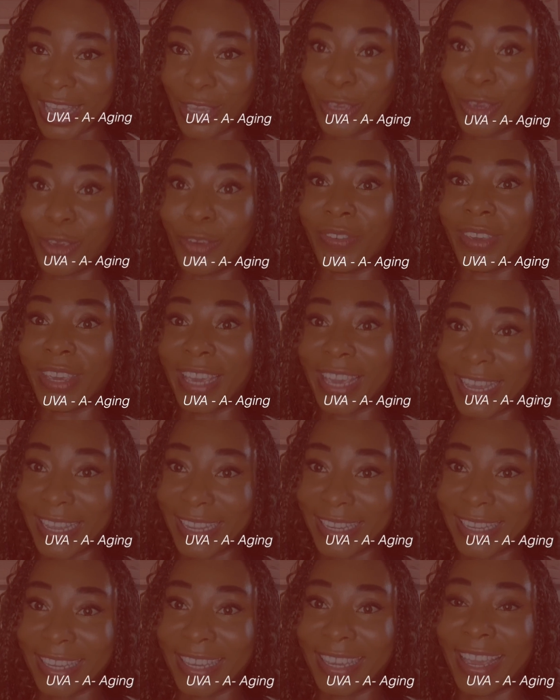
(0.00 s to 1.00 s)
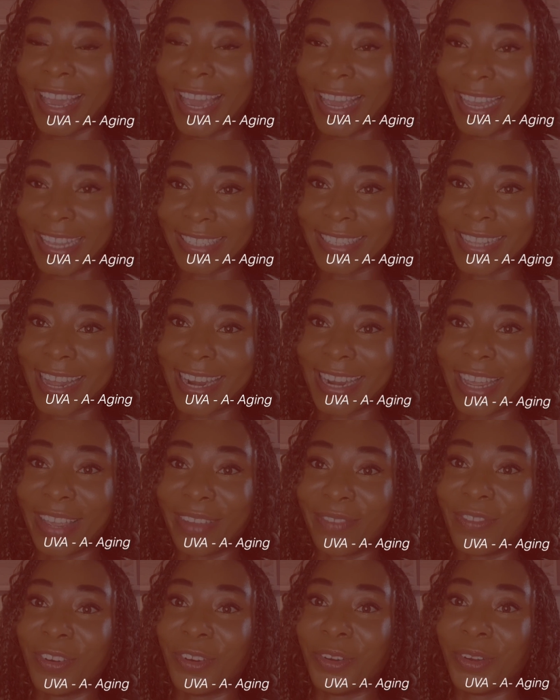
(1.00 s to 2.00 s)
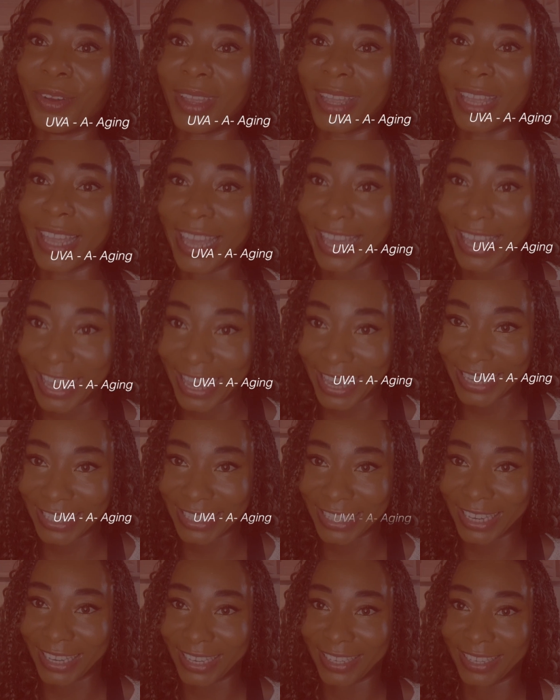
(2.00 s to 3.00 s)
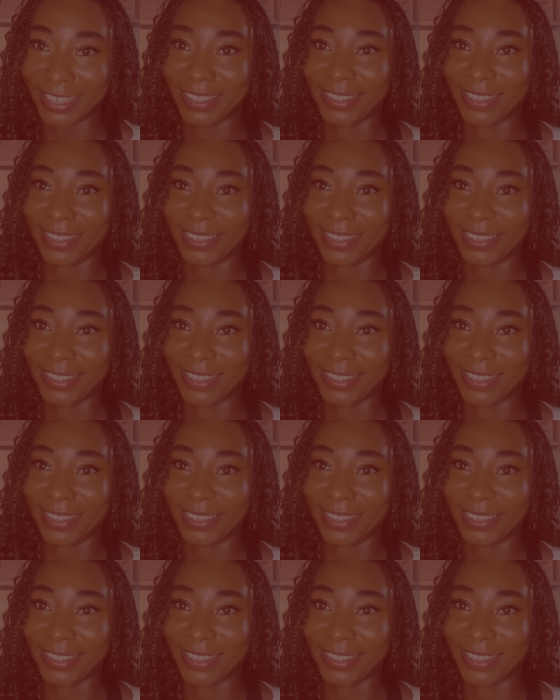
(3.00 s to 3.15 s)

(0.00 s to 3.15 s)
UVA, A standing for aging.